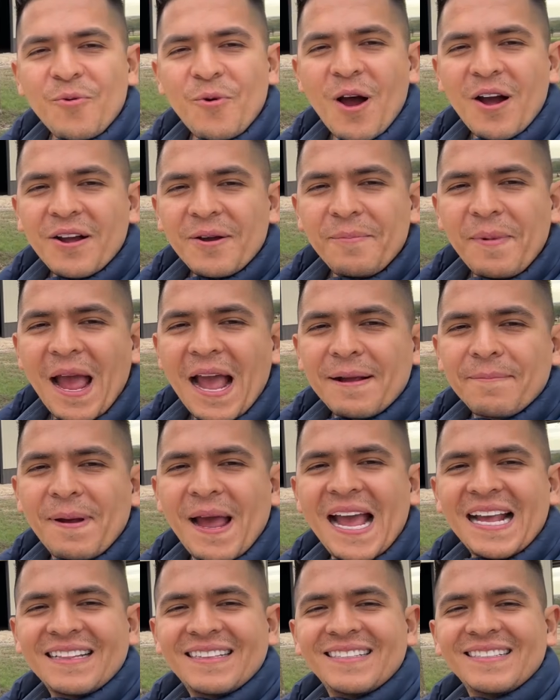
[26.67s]
Welcome
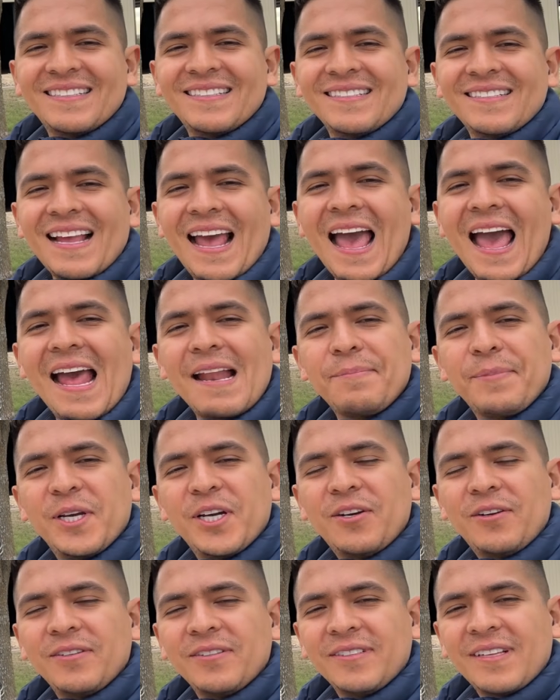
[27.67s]
backpack. This is
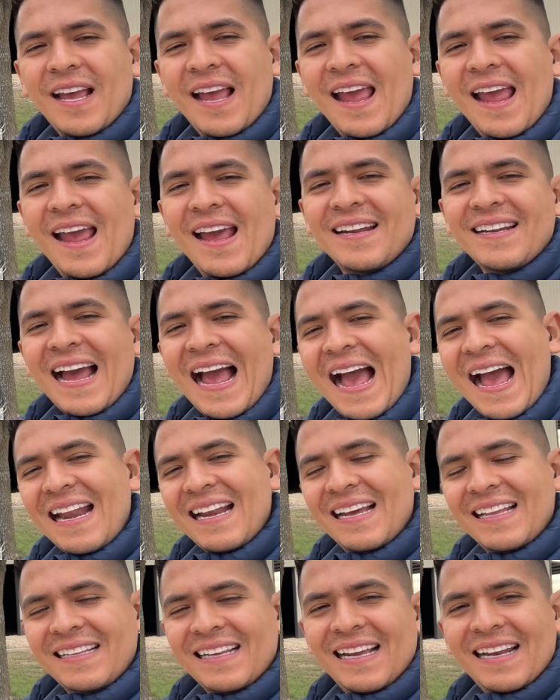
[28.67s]
Adbeel and
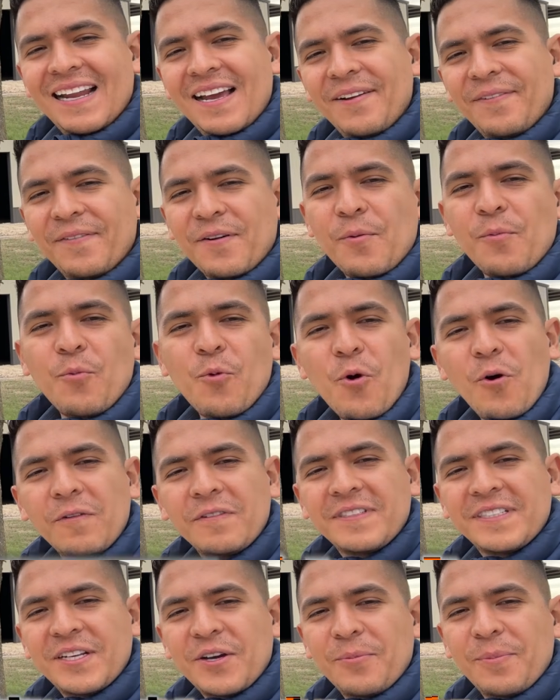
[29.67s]
Anadela from
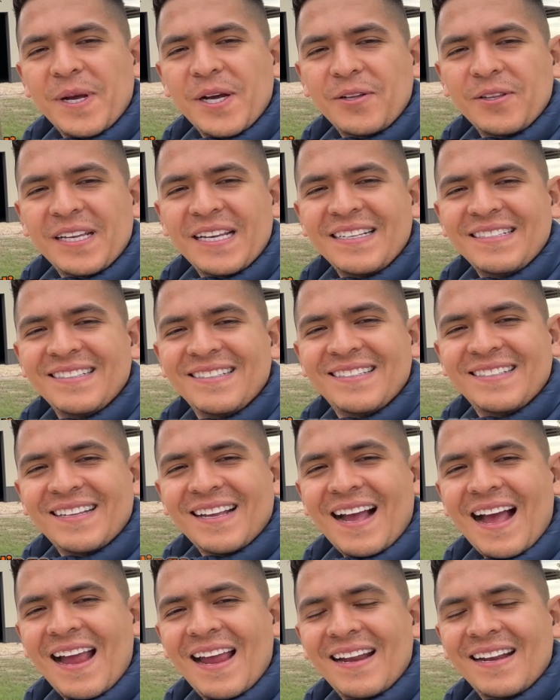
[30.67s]
WolfSteel Buildings.
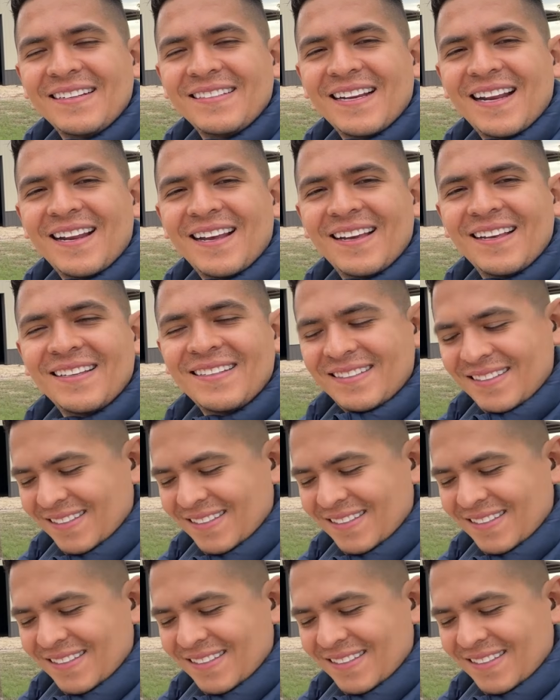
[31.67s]
Hi Anadela.